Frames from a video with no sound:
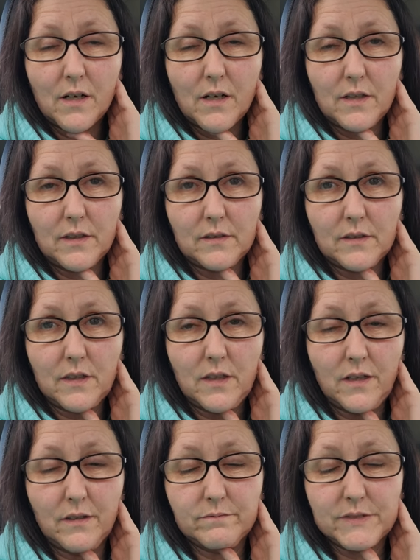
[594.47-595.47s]
And
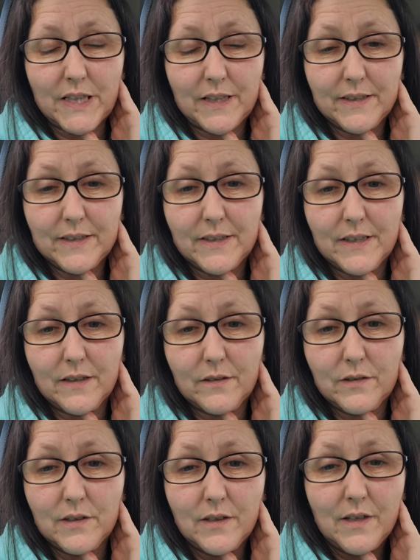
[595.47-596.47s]
I'm tired
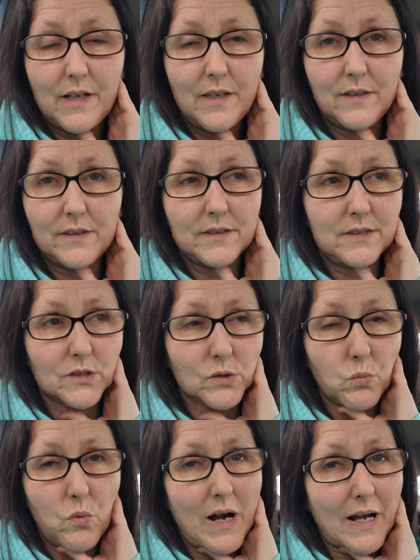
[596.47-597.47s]
now, It's
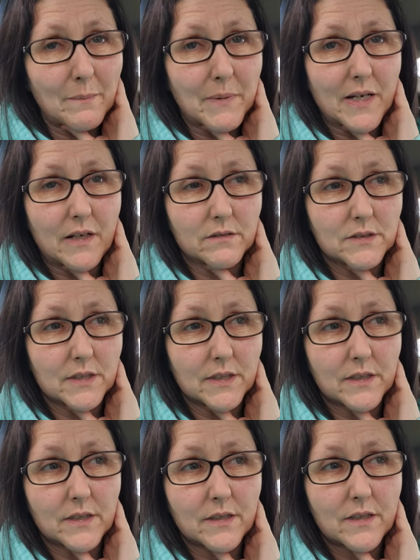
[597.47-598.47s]
just wiped me out
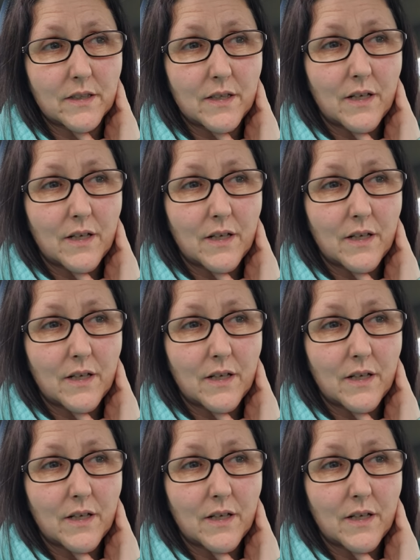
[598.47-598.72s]
today.